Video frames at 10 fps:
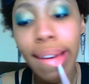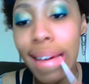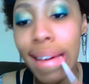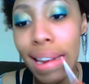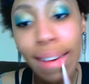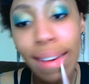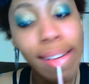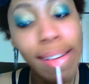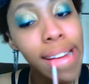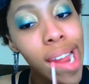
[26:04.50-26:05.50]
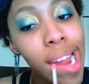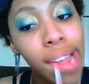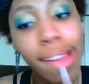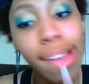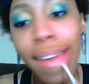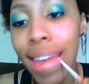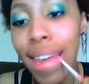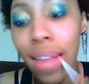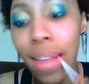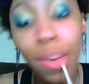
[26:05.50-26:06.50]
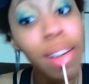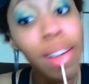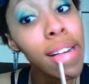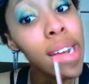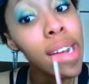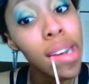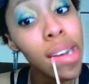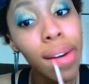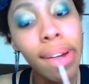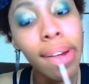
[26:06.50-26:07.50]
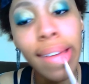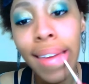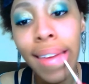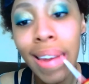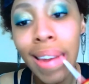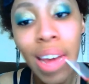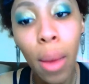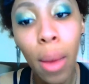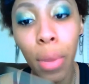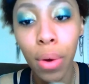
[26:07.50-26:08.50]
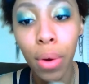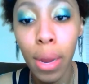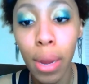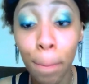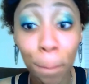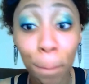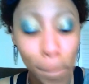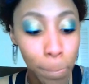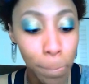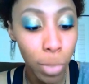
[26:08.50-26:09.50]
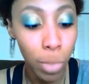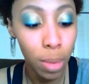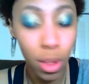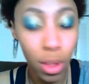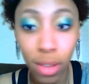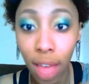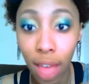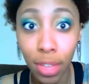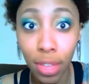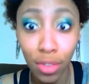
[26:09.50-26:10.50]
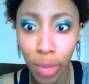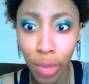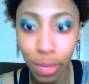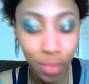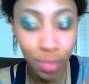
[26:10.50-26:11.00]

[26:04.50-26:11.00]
color. It's very hard to talk and put on lip gloss, obvious for me.